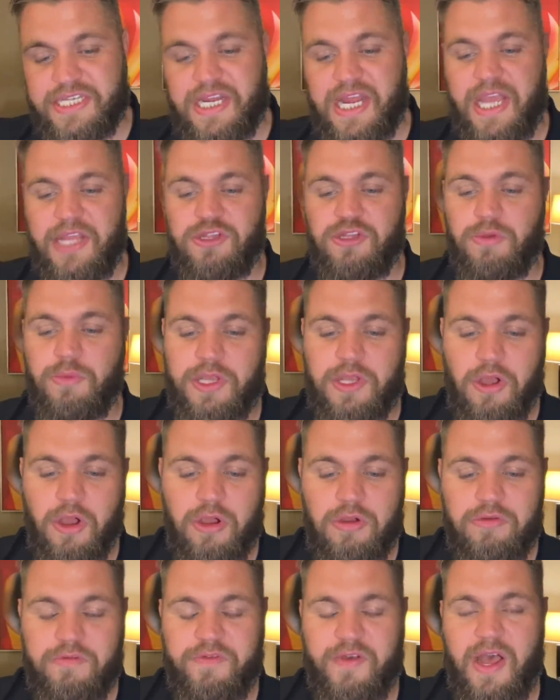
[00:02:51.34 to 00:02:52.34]
United do with
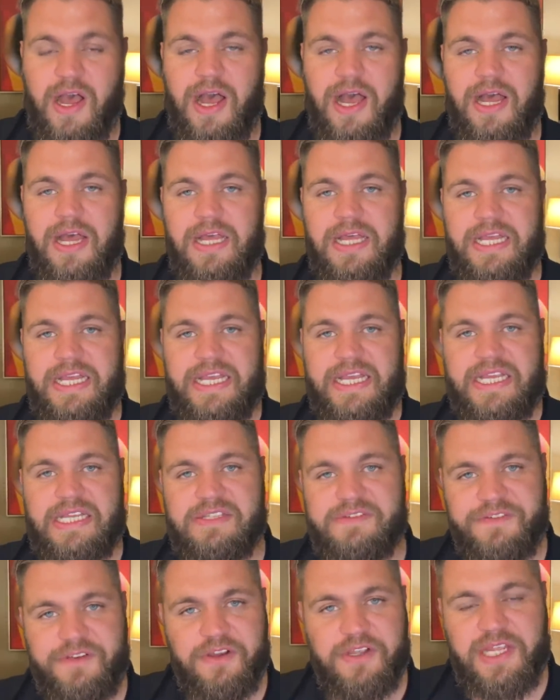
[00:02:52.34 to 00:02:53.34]
Kovar
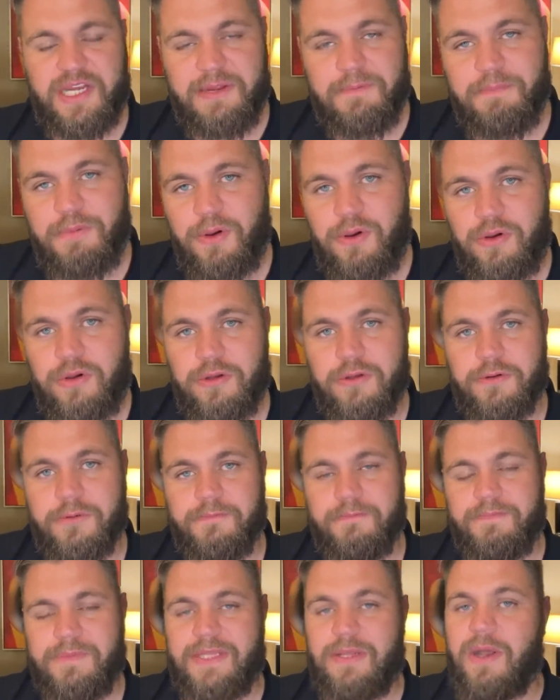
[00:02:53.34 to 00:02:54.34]
is fucking
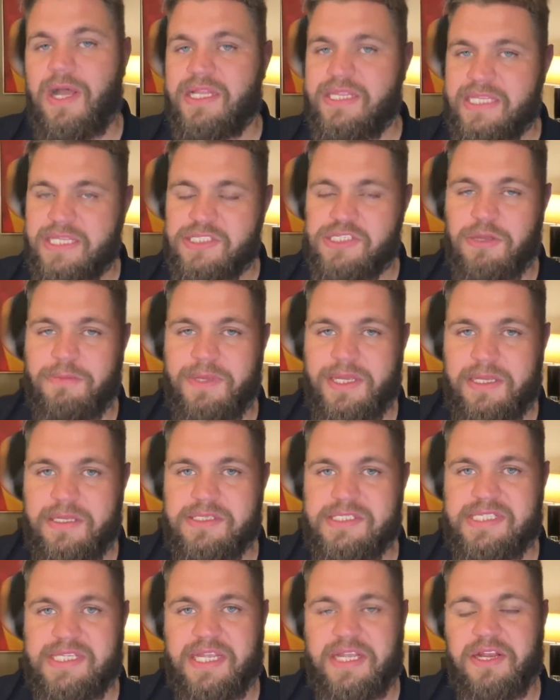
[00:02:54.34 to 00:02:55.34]
important. Now, I think Tom
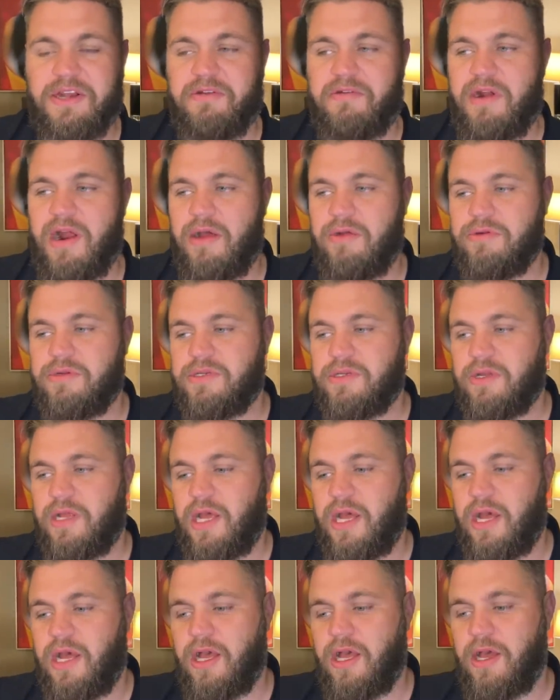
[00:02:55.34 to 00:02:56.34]
Heaton's sticking around
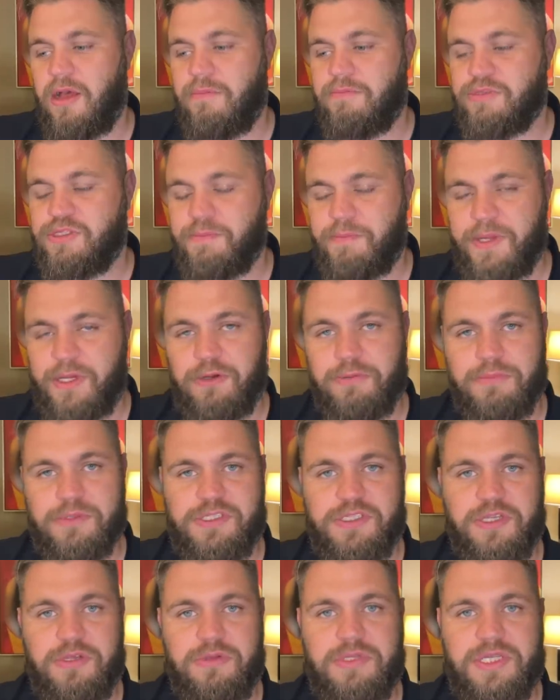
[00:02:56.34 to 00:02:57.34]
um, to be number
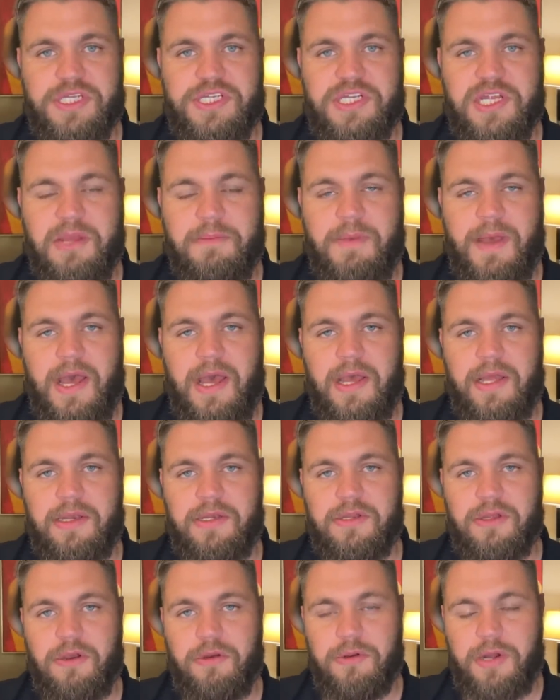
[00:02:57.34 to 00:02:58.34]
two this year
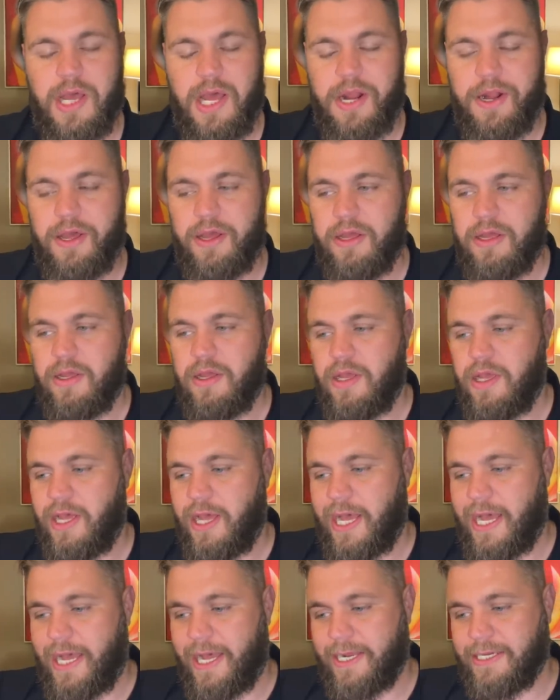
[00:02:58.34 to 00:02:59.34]
behind Onana.
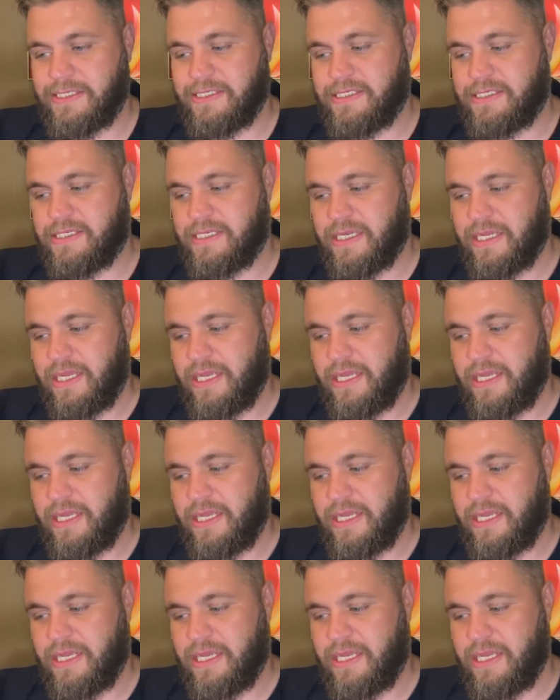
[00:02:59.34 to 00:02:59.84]
And